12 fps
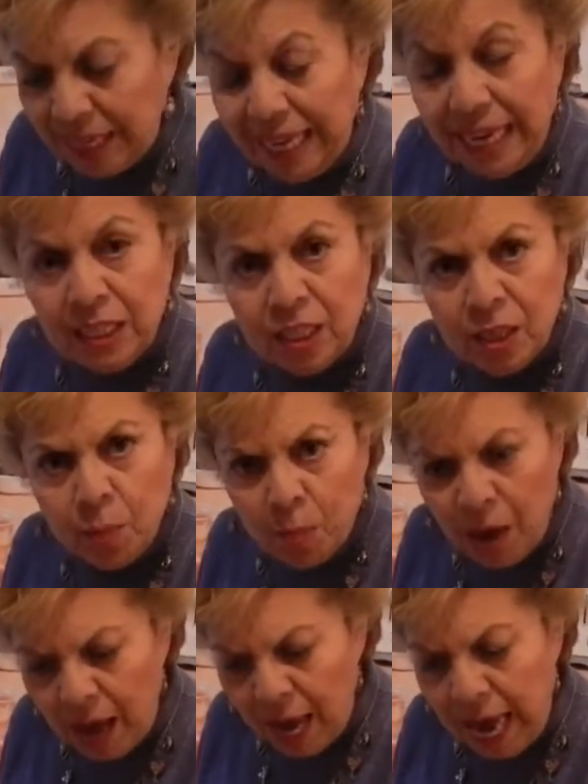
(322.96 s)
into the
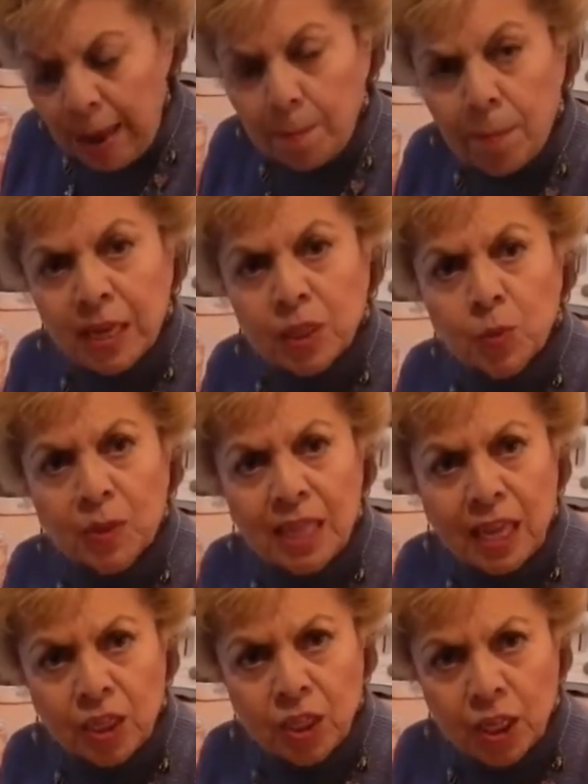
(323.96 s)
pot and mix with
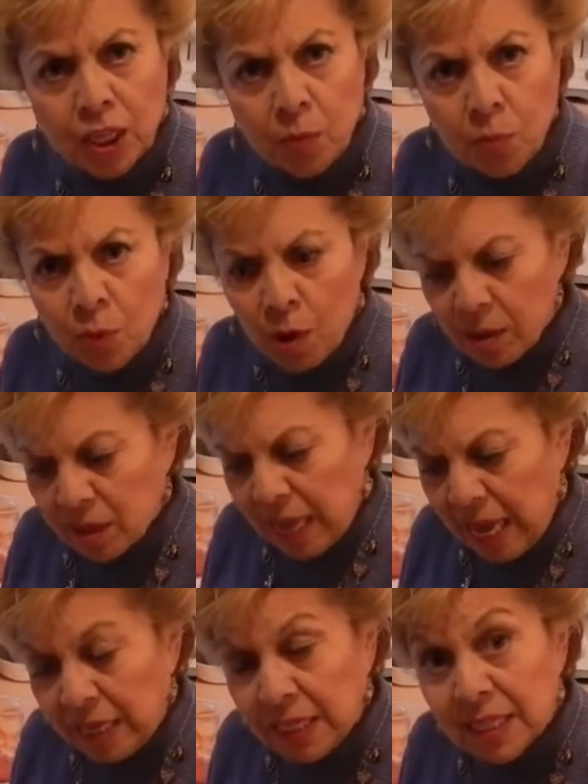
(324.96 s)
that chicken broth
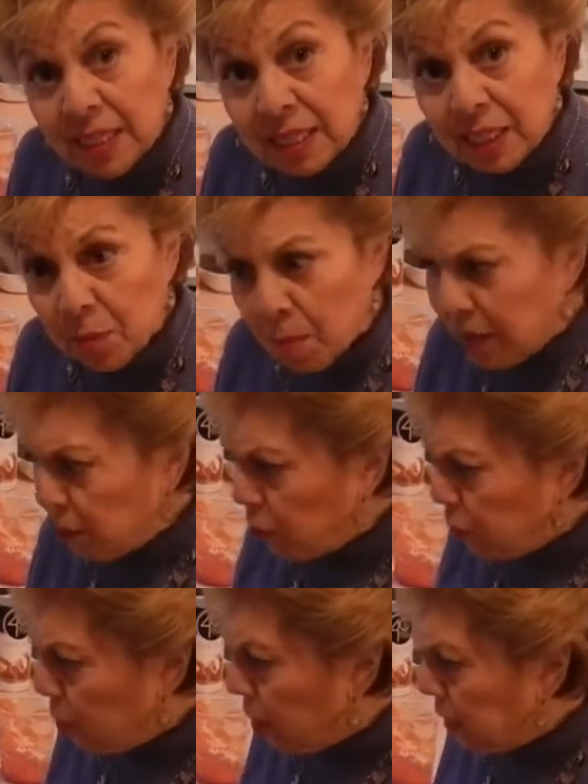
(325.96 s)
and the tomato
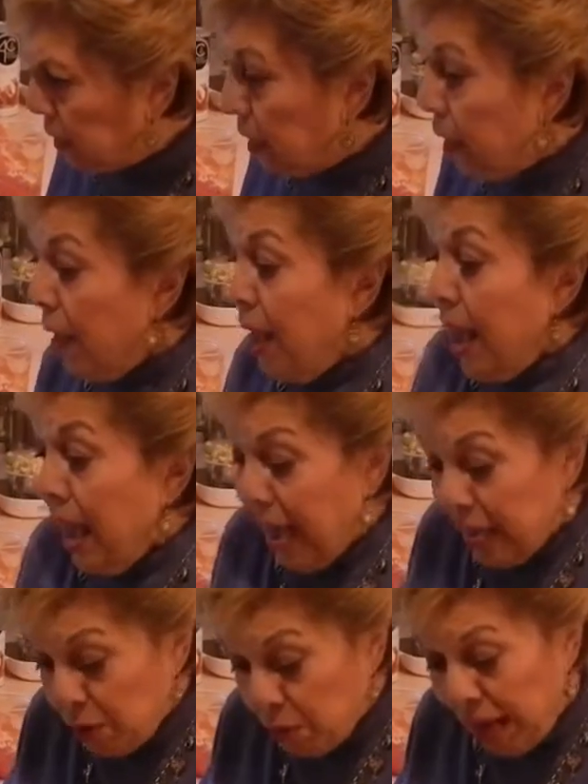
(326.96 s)
sauce,
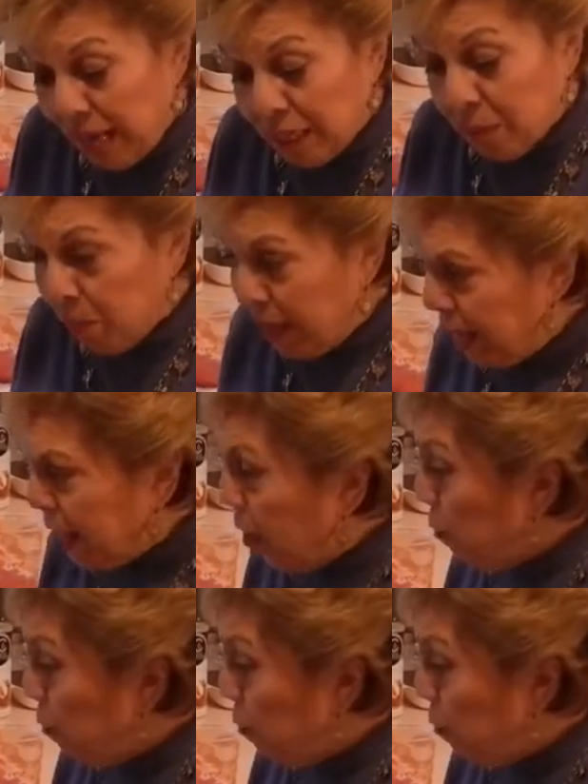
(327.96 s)
and you end up getting